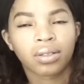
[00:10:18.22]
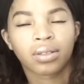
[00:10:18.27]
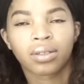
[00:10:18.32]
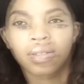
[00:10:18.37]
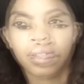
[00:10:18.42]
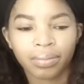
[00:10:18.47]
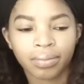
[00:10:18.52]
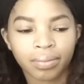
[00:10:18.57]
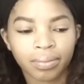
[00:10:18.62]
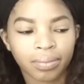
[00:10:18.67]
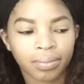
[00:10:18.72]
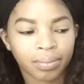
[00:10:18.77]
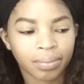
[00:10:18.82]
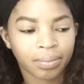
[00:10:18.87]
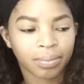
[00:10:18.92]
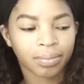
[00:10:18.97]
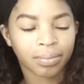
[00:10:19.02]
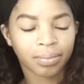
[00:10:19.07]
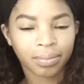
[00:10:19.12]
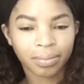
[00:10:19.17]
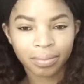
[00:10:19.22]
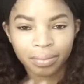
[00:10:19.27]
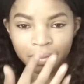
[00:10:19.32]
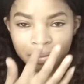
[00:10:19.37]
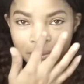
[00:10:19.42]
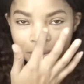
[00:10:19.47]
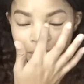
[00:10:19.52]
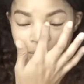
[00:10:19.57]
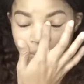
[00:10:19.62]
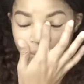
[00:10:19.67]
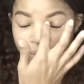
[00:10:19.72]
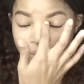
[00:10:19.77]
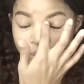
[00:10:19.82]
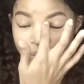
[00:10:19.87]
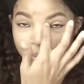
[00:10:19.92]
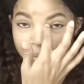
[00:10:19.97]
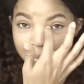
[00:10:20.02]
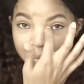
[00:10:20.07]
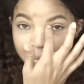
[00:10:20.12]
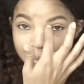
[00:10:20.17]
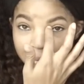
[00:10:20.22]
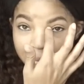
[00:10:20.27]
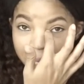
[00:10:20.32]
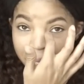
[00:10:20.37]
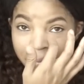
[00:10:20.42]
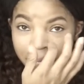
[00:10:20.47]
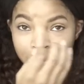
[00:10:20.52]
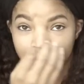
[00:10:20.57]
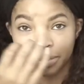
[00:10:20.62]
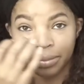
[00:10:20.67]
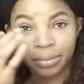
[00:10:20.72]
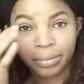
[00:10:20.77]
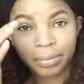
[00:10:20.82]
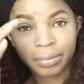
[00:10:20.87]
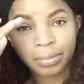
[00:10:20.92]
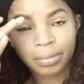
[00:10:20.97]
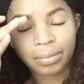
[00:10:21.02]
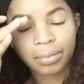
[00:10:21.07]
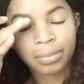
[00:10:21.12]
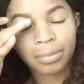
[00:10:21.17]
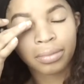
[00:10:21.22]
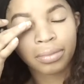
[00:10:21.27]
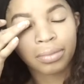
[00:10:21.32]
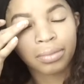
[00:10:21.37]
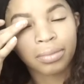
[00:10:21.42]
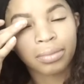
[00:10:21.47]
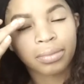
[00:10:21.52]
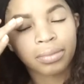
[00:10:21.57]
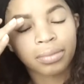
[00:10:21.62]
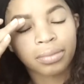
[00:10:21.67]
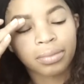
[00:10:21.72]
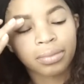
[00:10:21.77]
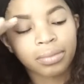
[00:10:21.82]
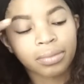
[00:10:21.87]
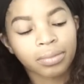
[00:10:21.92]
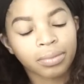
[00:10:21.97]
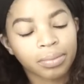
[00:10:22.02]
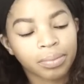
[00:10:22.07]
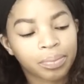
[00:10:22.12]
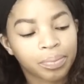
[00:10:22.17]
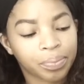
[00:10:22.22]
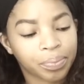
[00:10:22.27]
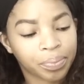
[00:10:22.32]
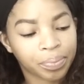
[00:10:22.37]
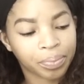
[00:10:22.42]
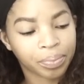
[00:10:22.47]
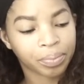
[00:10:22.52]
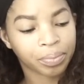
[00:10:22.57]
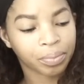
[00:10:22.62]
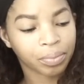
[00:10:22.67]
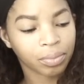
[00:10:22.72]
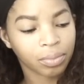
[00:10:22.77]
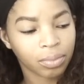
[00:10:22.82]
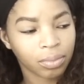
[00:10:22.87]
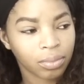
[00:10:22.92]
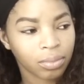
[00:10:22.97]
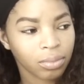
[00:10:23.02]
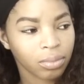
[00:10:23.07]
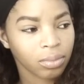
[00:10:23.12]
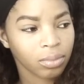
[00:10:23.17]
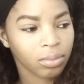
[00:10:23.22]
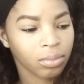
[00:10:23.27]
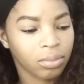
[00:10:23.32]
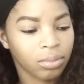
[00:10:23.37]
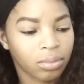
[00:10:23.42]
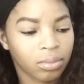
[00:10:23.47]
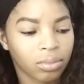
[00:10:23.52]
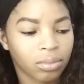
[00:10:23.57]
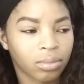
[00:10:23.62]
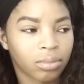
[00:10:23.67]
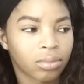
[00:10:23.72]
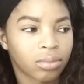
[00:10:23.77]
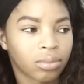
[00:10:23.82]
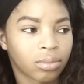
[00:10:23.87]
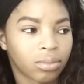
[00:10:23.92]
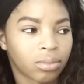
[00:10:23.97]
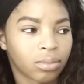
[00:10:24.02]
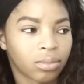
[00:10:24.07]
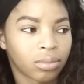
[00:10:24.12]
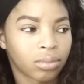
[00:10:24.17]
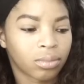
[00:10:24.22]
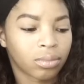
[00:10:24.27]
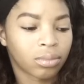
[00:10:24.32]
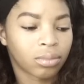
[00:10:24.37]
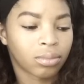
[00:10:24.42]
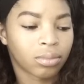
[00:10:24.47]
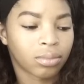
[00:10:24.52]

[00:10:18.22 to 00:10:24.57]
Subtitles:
This person isn't speaking.